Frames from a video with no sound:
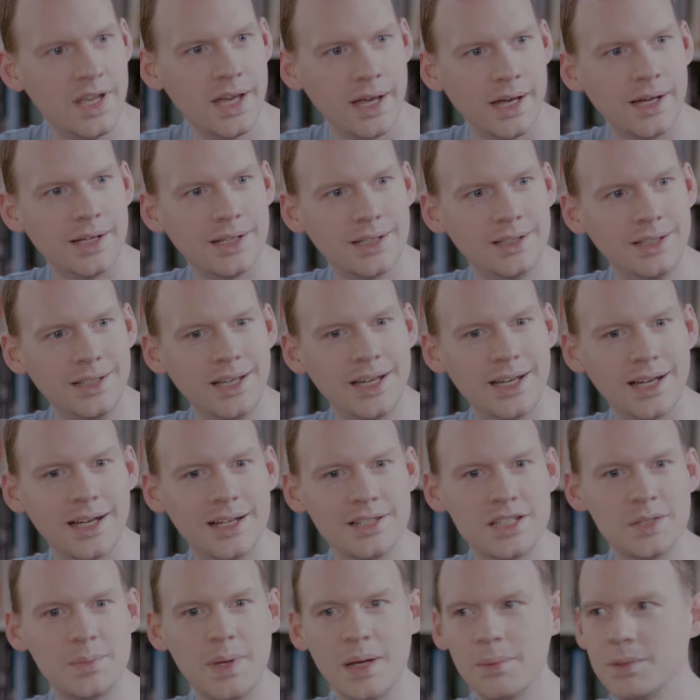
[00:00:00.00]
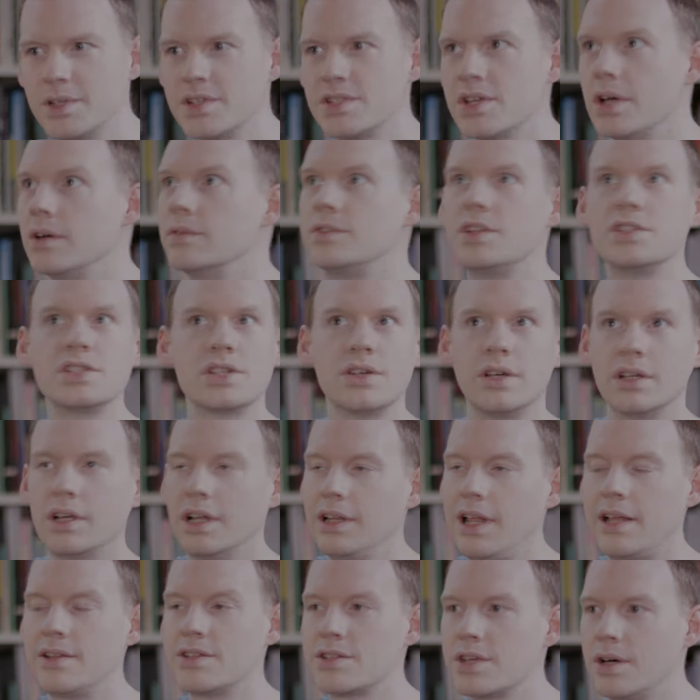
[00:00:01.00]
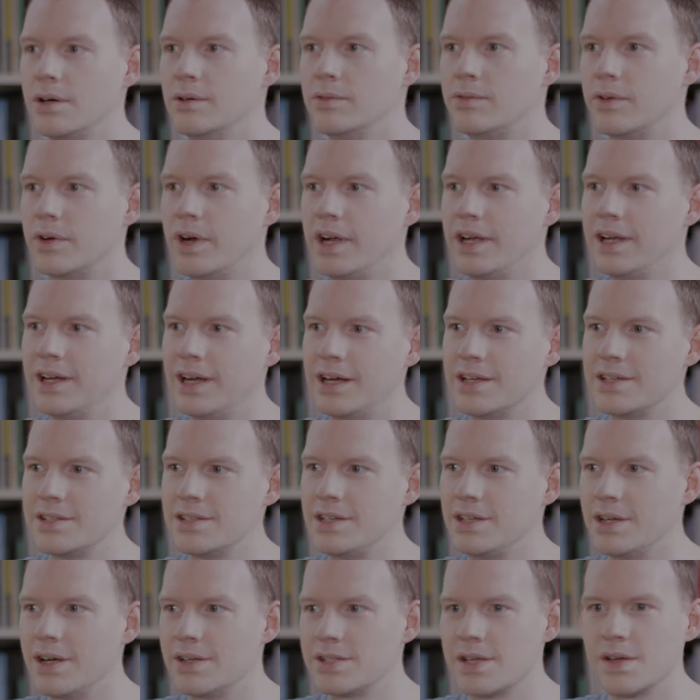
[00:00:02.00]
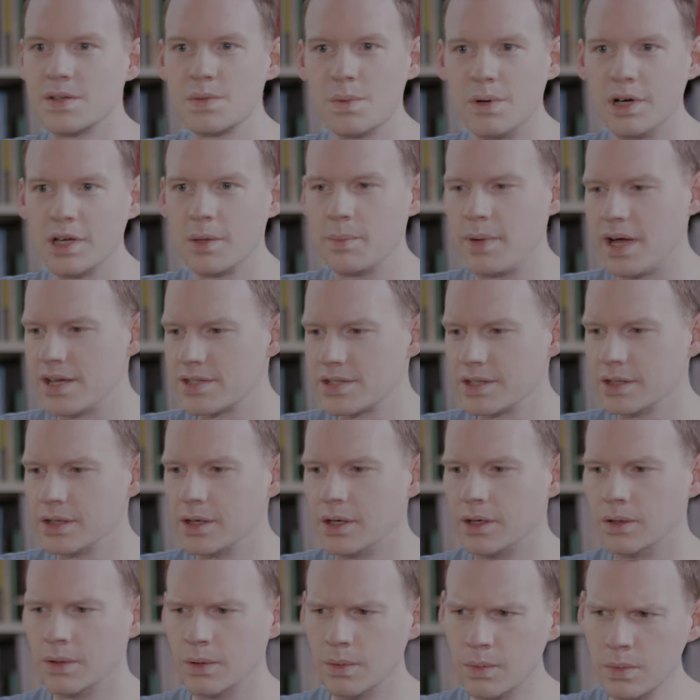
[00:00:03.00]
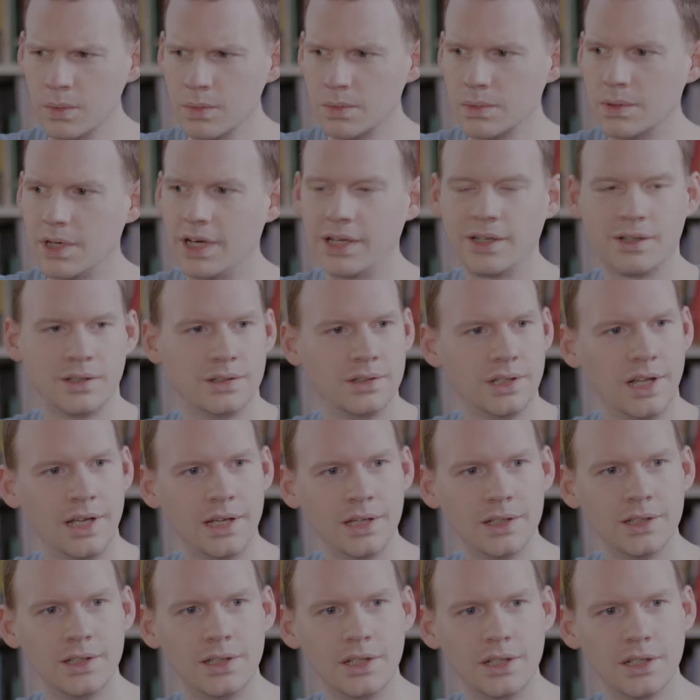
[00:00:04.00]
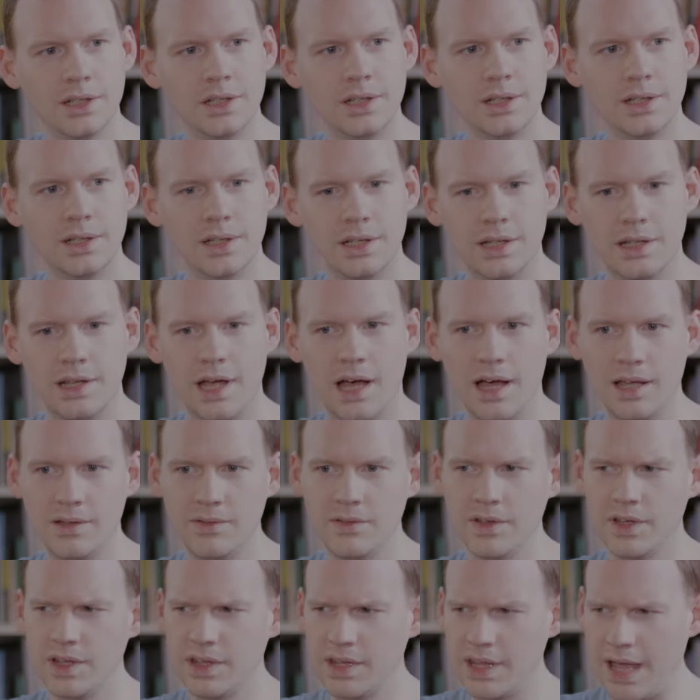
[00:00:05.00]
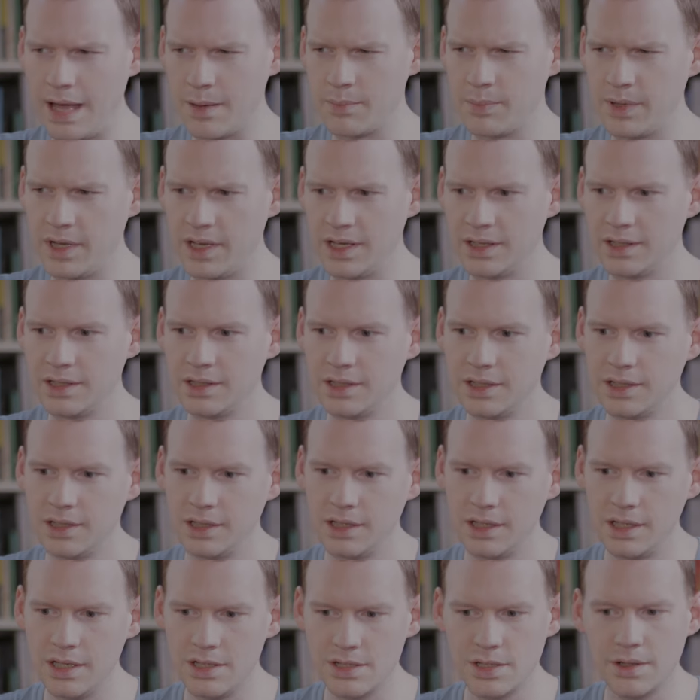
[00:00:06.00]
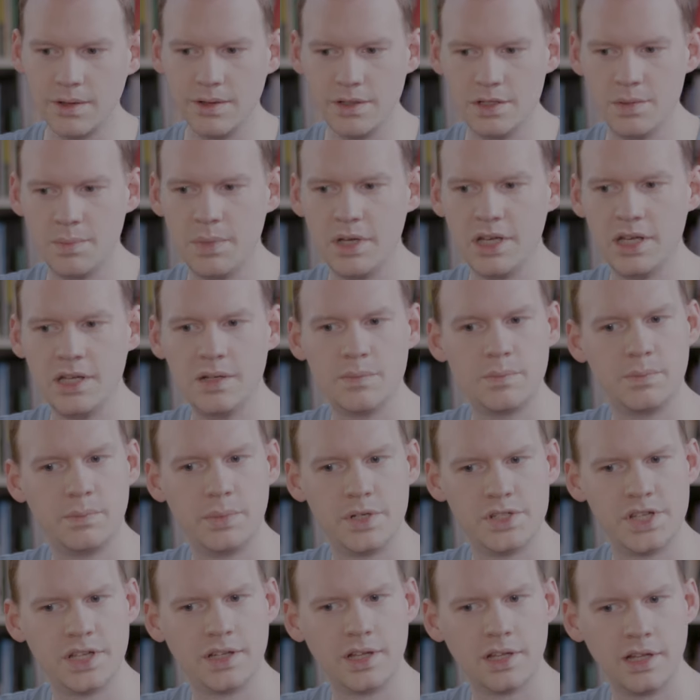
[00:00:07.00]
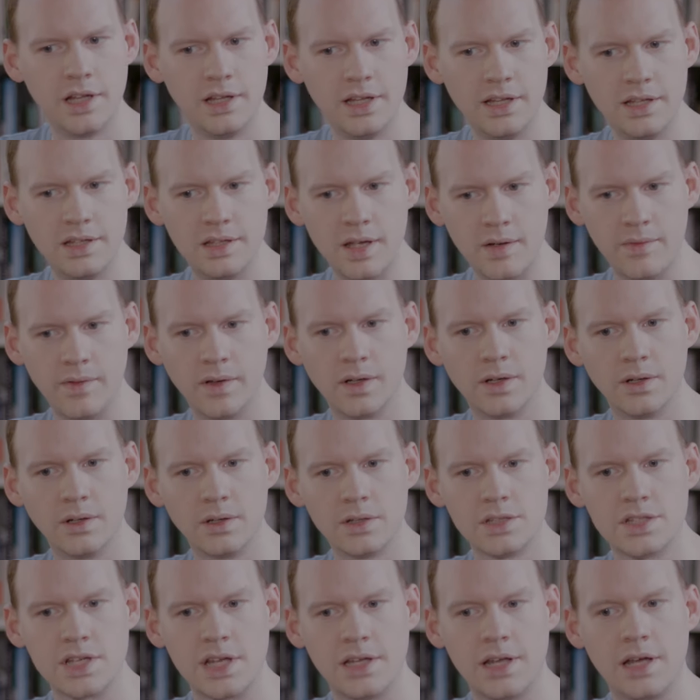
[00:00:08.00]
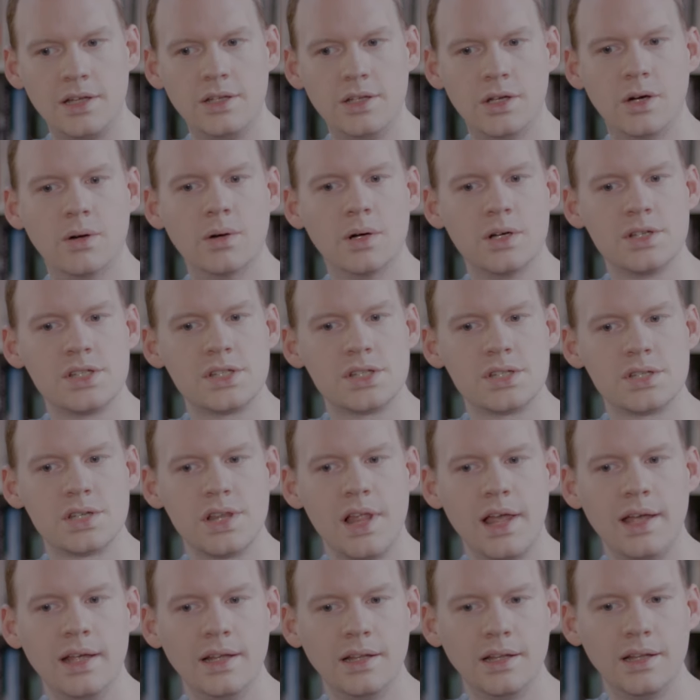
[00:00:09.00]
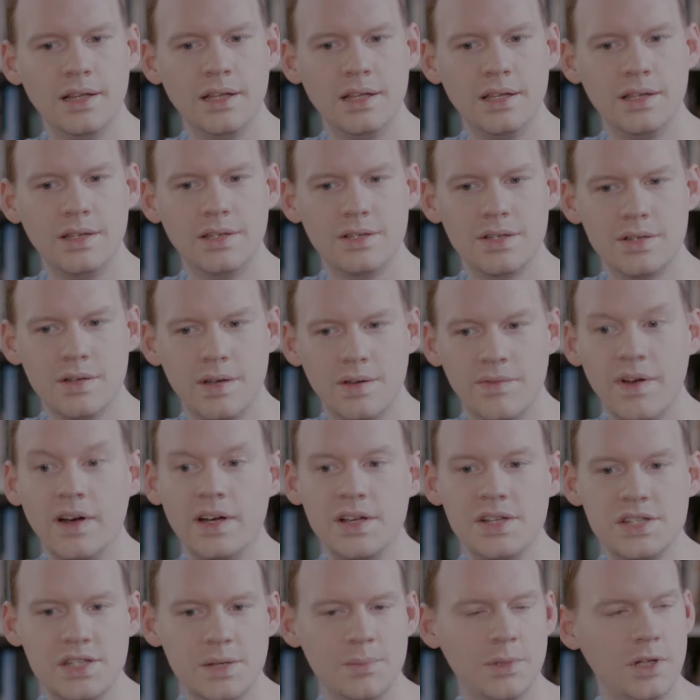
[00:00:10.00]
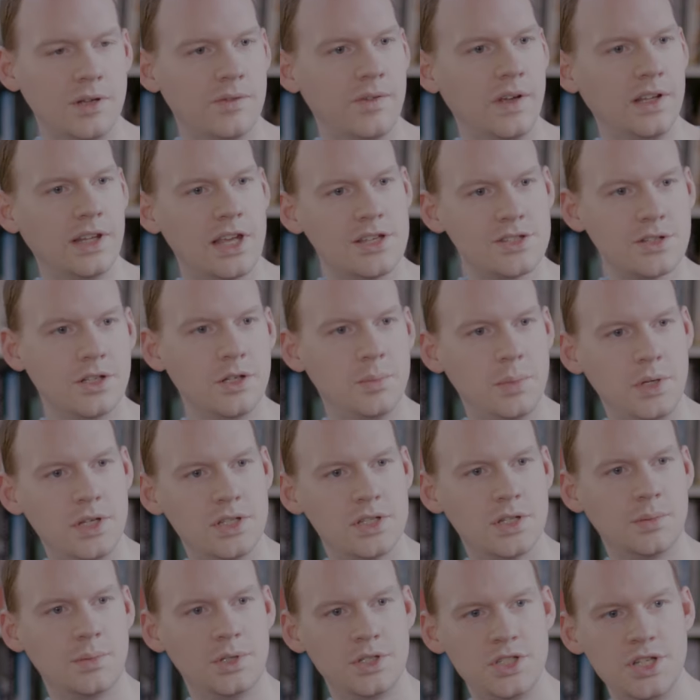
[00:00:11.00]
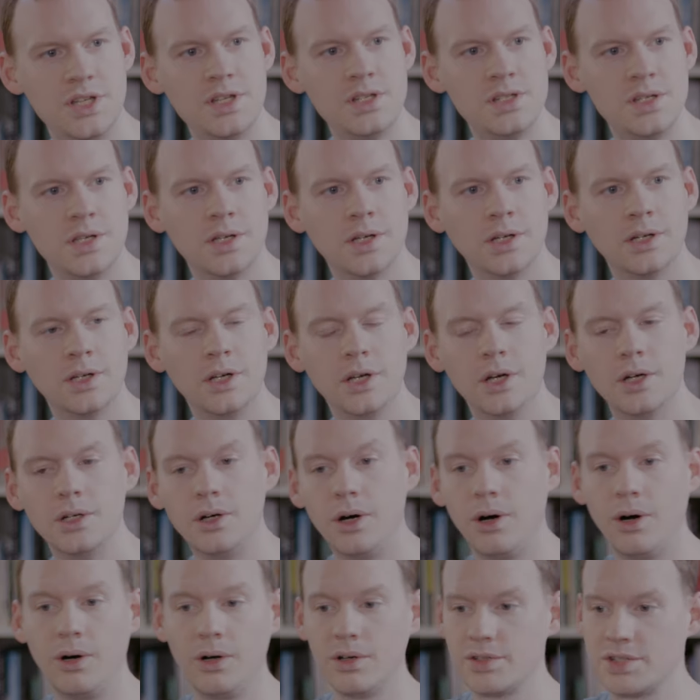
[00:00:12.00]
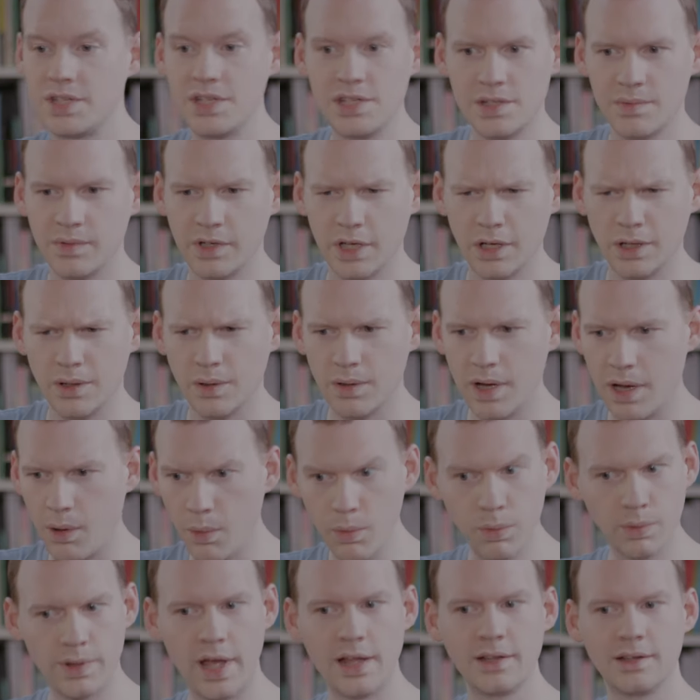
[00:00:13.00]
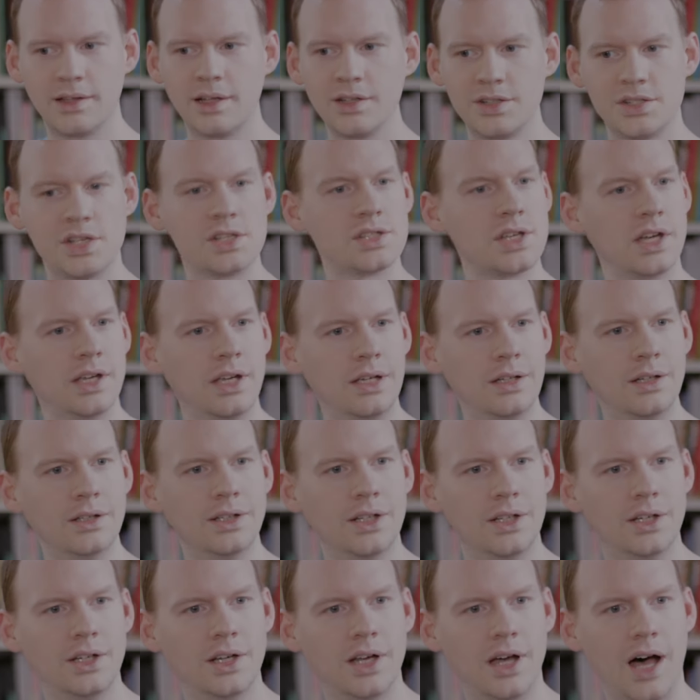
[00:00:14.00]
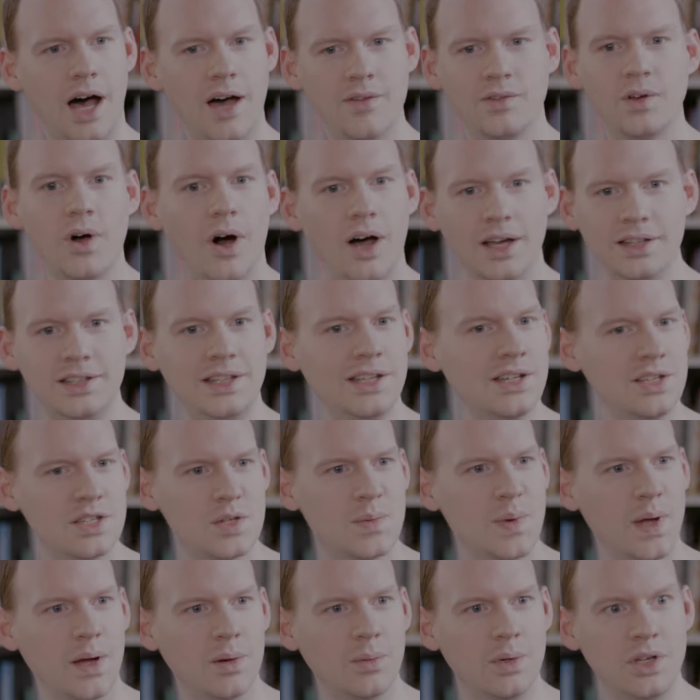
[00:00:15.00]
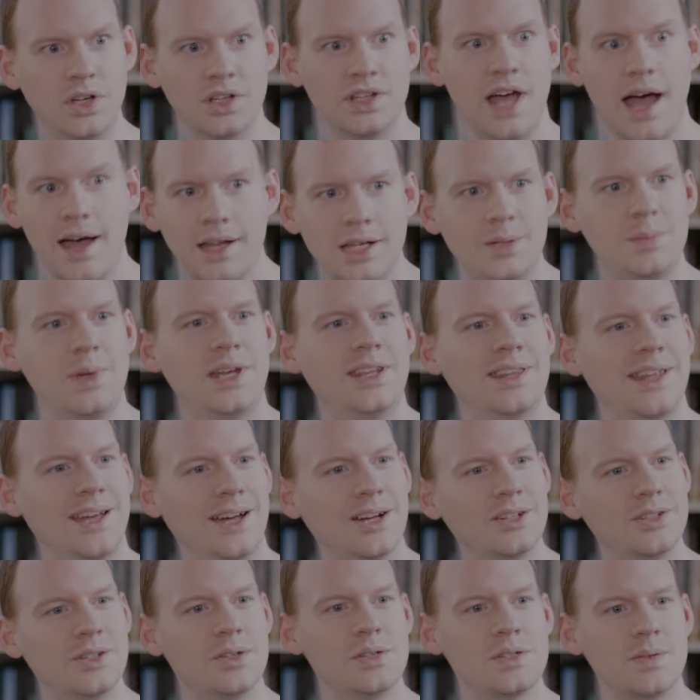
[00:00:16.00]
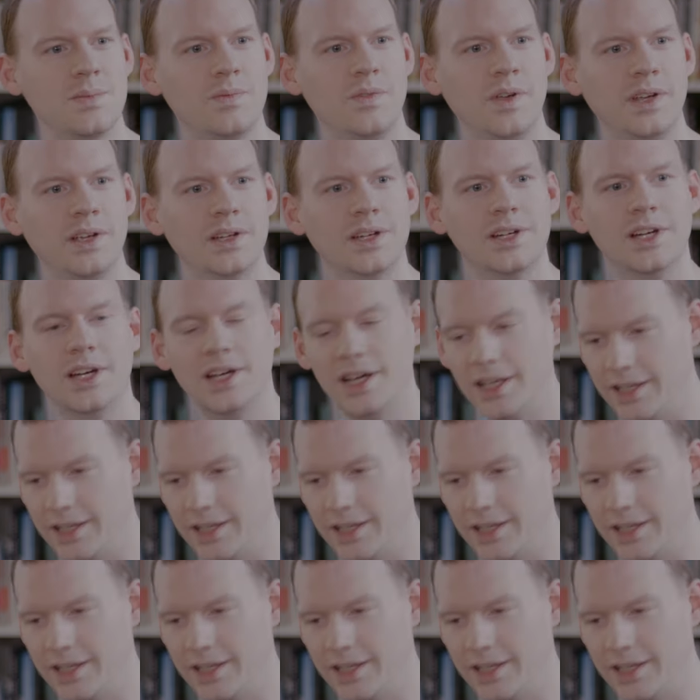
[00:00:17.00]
Yeah, yeah, and to be able to sort of just sort of glance over it as you know as I was walking past and go, oh, hang on, like either that bit is going to be particularly difficult and I know a slightly, a very similar thing that's going to be so much easier, or see something and go, oh, that looks exciting. I've got ideas about we could animate that or do something. Absolutely.